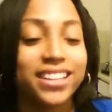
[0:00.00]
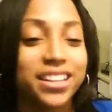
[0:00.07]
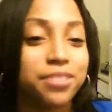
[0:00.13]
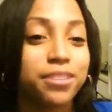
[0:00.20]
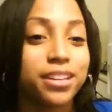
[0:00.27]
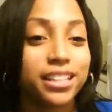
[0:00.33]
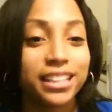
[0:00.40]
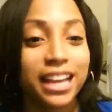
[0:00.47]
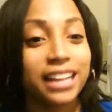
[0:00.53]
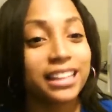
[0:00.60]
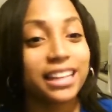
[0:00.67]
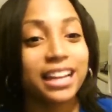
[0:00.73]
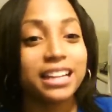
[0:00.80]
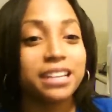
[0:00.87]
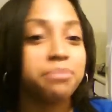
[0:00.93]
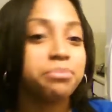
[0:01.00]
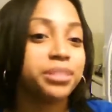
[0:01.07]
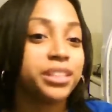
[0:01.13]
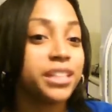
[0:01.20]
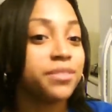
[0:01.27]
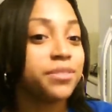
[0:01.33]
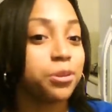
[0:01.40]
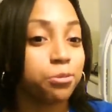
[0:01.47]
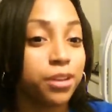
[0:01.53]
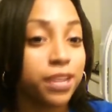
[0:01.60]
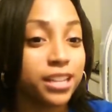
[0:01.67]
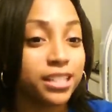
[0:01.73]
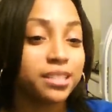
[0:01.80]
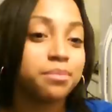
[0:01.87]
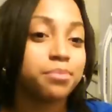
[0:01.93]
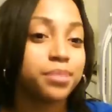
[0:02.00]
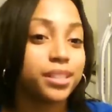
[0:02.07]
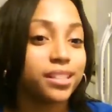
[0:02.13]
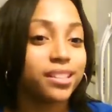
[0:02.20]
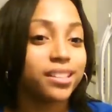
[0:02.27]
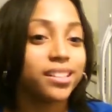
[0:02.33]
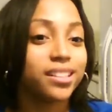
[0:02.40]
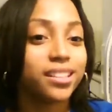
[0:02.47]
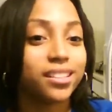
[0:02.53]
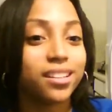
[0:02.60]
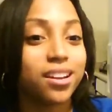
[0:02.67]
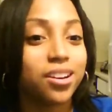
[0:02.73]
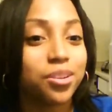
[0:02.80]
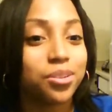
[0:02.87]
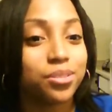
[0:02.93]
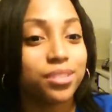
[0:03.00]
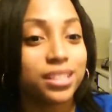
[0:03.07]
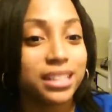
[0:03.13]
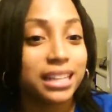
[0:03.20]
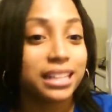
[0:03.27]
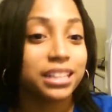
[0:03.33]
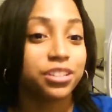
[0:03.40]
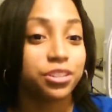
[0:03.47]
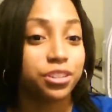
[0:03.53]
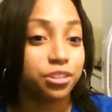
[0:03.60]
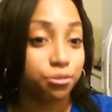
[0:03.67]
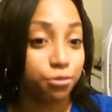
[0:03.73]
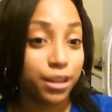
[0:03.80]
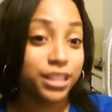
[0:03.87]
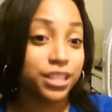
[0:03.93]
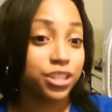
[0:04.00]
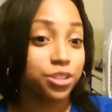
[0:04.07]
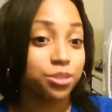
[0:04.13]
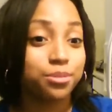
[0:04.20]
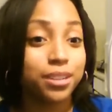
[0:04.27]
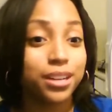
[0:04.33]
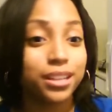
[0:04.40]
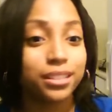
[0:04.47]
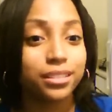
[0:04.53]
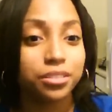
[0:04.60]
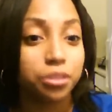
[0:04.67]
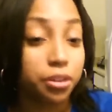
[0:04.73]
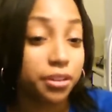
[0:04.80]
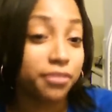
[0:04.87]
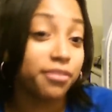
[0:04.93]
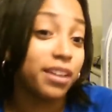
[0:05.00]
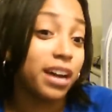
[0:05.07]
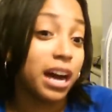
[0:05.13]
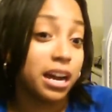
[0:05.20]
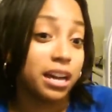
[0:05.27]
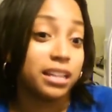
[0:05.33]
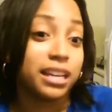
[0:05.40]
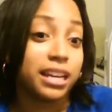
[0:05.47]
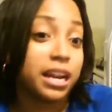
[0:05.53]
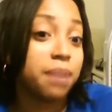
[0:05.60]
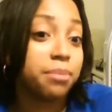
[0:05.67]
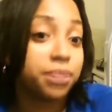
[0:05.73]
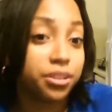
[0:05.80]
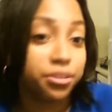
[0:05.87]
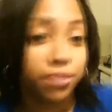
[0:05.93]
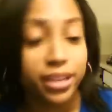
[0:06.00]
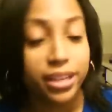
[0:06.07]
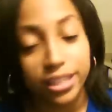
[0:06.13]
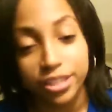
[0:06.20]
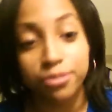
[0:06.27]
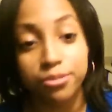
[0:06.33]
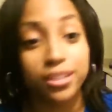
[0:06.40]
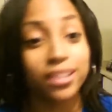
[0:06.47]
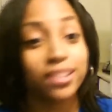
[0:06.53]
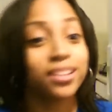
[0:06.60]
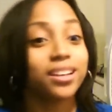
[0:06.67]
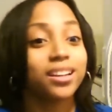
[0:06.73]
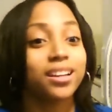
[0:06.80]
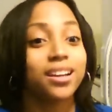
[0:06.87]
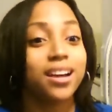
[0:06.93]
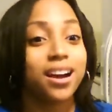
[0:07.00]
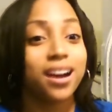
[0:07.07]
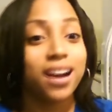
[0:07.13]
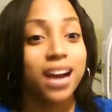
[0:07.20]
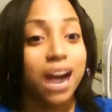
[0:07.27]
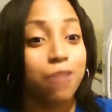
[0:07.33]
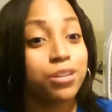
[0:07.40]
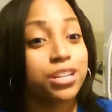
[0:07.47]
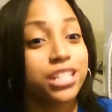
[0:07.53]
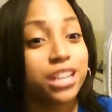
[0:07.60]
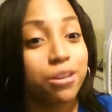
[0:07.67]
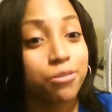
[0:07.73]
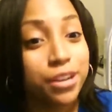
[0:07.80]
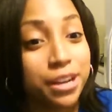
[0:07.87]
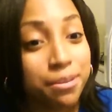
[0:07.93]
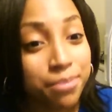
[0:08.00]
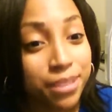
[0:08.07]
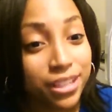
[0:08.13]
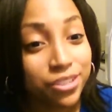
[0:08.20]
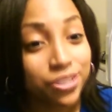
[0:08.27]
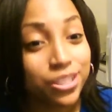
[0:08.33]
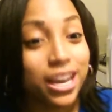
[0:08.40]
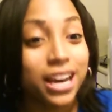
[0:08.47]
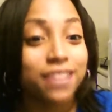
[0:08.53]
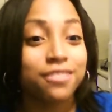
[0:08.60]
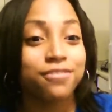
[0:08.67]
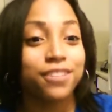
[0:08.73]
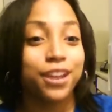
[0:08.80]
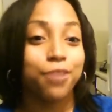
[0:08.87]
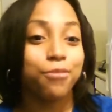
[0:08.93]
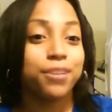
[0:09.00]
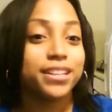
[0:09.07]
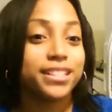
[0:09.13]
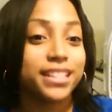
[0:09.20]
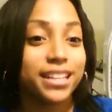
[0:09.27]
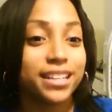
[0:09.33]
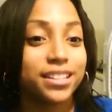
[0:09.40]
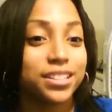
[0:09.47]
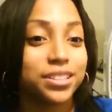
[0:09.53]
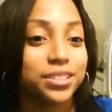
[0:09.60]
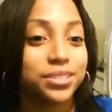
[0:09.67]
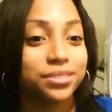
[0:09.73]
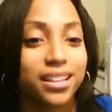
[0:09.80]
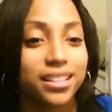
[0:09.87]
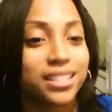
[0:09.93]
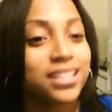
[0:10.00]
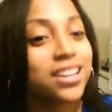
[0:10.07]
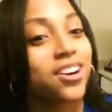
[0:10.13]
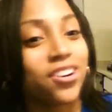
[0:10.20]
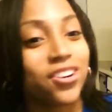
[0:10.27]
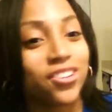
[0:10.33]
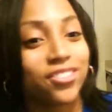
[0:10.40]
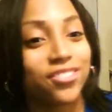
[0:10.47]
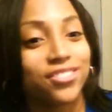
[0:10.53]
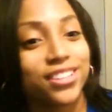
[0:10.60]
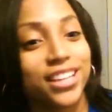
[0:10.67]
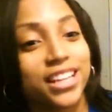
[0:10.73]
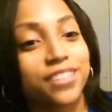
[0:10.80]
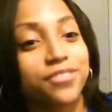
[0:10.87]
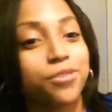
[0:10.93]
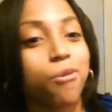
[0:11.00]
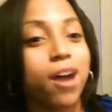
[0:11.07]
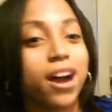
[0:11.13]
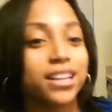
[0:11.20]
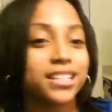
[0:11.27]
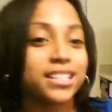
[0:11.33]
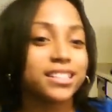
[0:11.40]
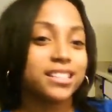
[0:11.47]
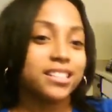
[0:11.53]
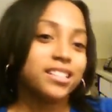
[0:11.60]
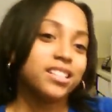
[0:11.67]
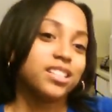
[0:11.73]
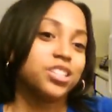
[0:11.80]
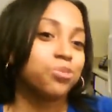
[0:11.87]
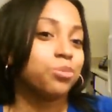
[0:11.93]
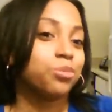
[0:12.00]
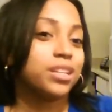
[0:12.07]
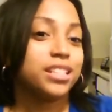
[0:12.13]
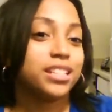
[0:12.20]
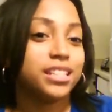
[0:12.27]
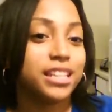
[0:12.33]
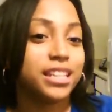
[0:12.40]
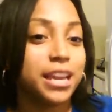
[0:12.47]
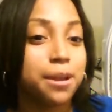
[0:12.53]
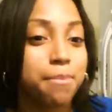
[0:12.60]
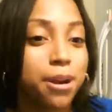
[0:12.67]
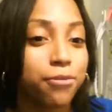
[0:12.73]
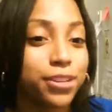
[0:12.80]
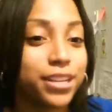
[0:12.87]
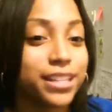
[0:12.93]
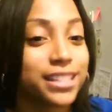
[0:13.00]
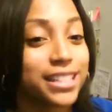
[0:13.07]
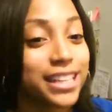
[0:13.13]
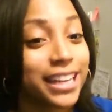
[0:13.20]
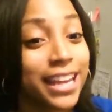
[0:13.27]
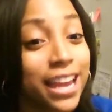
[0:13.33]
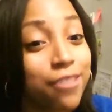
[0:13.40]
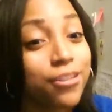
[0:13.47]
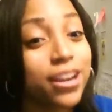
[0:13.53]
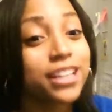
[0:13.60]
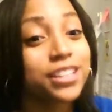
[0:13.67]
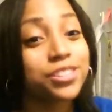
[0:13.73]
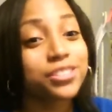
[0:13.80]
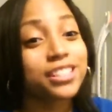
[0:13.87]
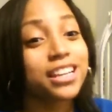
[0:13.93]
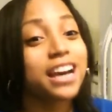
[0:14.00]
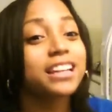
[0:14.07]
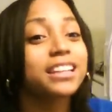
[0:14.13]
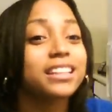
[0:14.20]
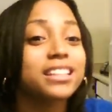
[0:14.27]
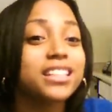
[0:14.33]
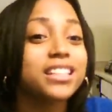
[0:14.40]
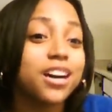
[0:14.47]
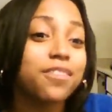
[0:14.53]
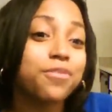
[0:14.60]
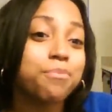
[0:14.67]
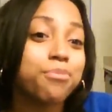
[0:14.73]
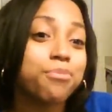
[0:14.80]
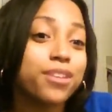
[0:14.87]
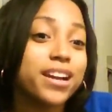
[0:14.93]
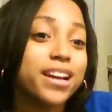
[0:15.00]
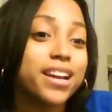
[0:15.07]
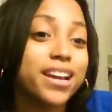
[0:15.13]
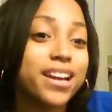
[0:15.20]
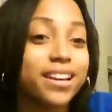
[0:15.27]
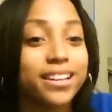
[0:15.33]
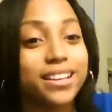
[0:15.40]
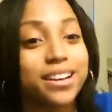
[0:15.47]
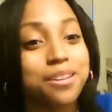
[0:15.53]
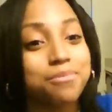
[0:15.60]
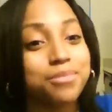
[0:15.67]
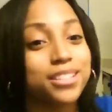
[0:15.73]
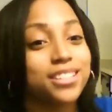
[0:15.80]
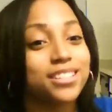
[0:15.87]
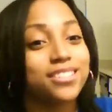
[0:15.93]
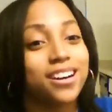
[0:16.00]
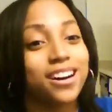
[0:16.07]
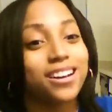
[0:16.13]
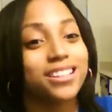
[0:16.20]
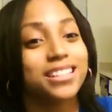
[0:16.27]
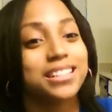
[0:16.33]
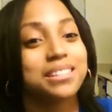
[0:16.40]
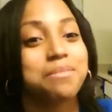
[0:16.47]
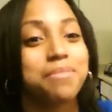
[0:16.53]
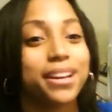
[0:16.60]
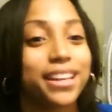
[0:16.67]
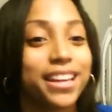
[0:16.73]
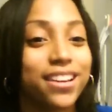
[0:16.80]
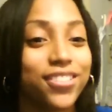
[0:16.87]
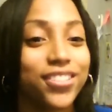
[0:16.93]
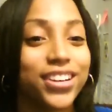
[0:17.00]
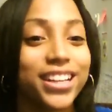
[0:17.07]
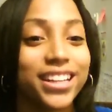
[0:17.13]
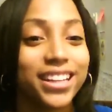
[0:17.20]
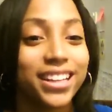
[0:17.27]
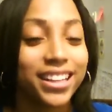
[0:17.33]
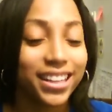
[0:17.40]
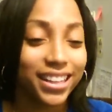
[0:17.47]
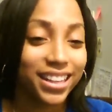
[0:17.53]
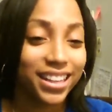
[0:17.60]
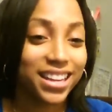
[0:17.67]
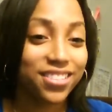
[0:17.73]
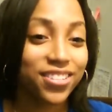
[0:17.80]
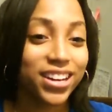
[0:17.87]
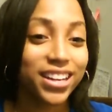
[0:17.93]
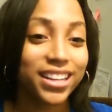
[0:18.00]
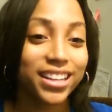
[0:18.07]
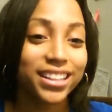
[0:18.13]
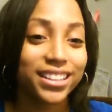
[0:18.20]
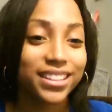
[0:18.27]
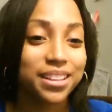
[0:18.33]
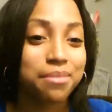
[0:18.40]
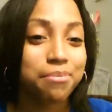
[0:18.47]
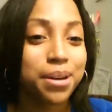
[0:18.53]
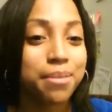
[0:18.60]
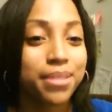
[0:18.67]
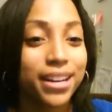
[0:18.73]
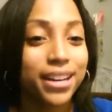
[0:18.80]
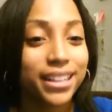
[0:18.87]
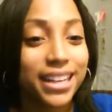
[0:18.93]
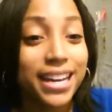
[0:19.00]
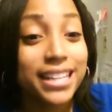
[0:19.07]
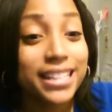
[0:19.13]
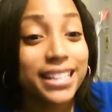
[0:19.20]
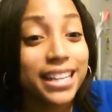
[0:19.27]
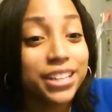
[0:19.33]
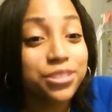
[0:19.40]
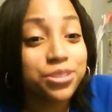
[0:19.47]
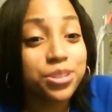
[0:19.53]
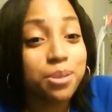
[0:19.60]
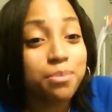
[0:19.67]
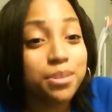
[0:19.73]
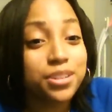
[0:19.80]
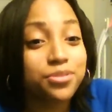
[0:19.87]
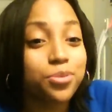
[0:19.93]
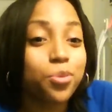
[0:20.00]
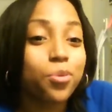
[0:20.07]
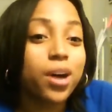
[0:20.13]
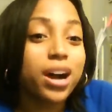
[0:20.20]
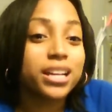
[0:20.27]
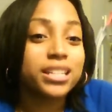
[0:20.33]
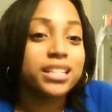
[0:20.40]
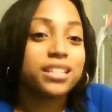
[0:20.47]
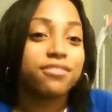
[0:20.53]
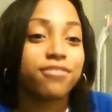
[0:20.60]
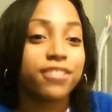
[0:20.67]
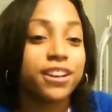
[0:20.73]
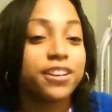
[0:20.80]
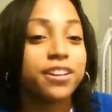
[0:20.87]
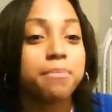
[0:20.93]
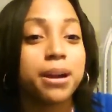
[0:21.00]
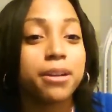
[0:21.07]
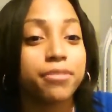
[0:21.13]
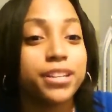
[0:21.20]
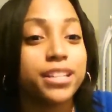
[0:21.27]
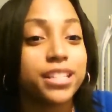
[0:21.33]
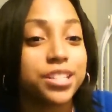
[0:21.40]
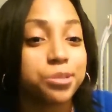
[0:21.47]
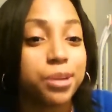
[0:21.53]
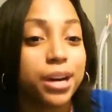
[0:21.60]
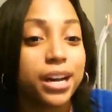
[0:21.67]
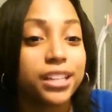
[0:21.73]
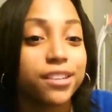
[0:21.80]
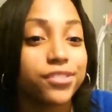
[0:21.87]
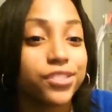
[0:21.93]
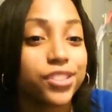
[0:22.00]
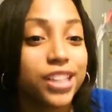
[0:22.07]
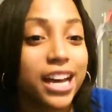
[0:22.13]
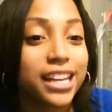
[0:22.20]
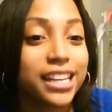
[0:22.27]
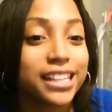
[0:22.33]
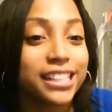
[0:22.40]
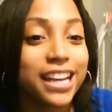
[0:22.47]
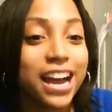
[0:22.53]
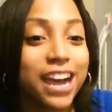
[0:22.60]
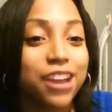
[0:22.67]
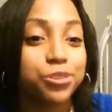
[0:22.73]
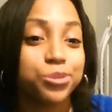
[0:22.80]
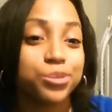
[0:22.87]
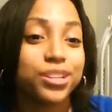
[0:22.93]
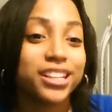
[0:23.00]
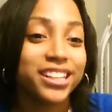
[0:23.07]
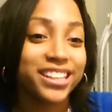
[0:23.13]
Anyway, not that I didn't believe there wasn't, but, you know, it's not like you're gonna run into one, or like I'm gonna run into one. I wish I would meet a Utada fan one day, though. So, thank you for watching. Just wanted to hear my reasons. I can't wait till Utada gets off a break. That'll be so awesome. I can't wait. Anyway, bye bye, guys. Thank you so much for watching, for hearing my reasons why I love Utada Hikaru.